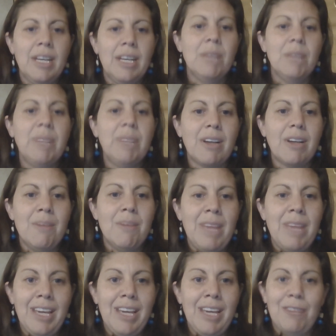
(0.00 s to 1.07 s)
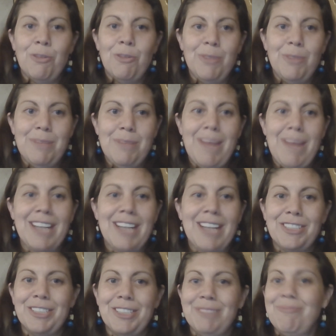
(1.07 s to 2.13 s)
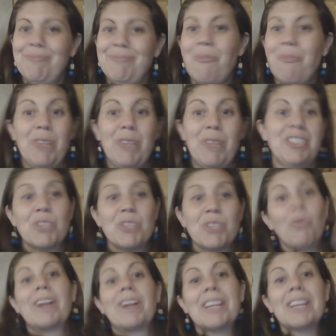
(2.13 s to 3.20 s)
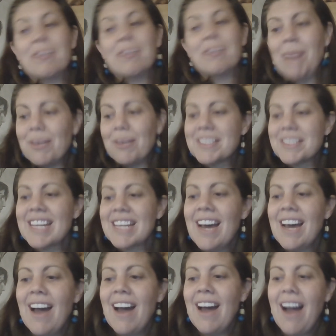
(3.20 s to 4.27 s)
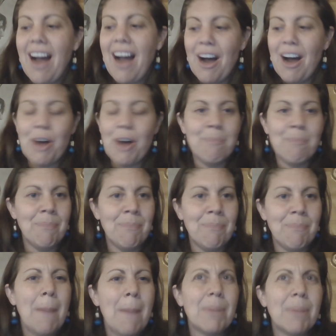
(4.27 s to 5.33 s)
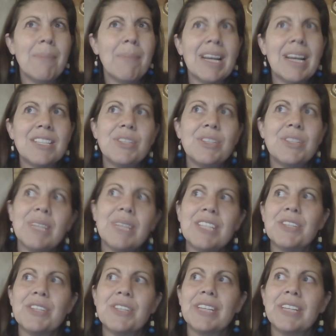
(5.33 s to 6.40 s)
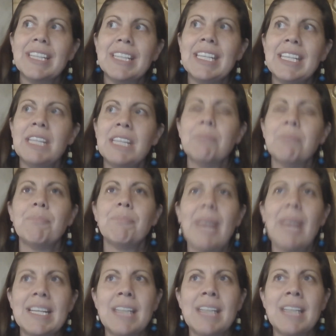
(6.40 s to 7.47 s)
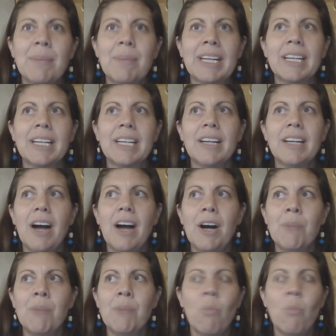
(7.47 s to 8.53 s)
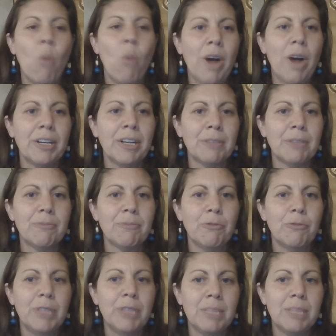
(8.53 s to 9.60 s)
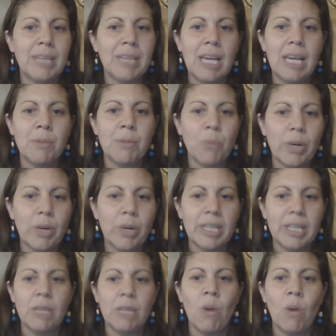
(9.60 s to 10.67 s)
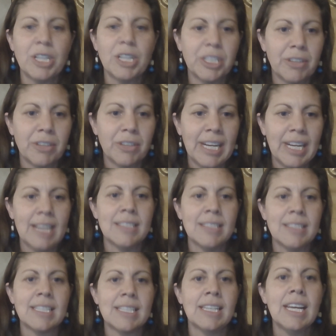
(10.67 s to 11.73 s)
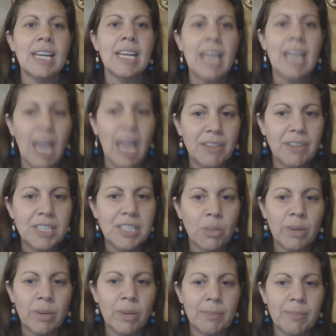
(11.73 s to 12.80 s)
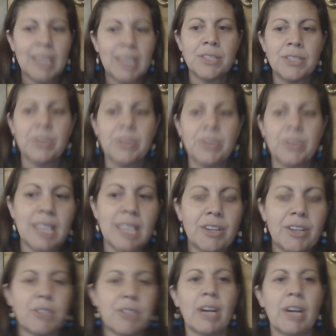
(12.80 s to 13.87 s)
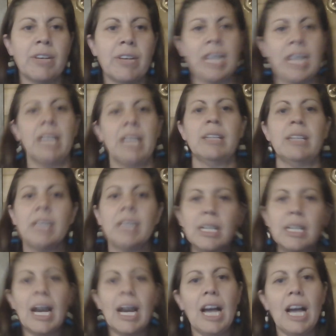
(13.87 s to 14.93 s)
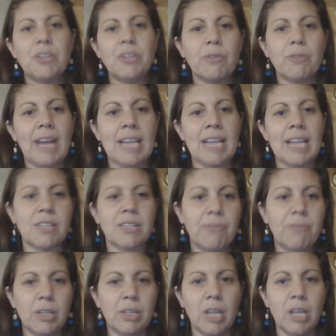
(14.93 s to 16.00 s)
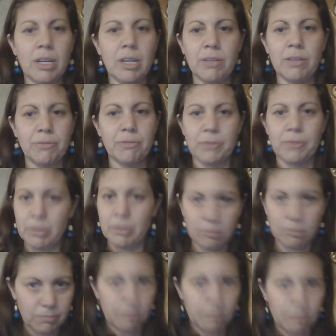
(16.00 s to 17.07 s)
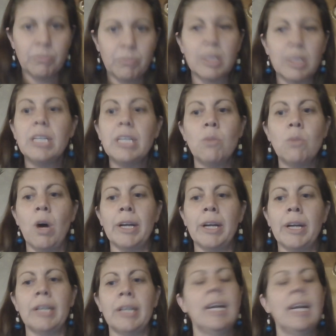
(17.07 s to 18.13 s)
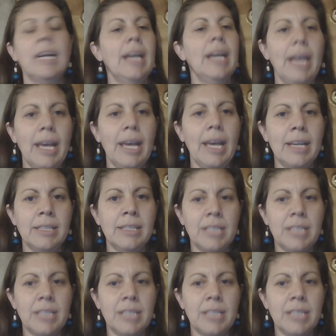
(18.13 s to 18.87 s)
become a global impactor with just one click of a mouse. But my students during the pandemic, water really became important in washing your hands, and every single one of my students carries around a hydro flask full of clean water and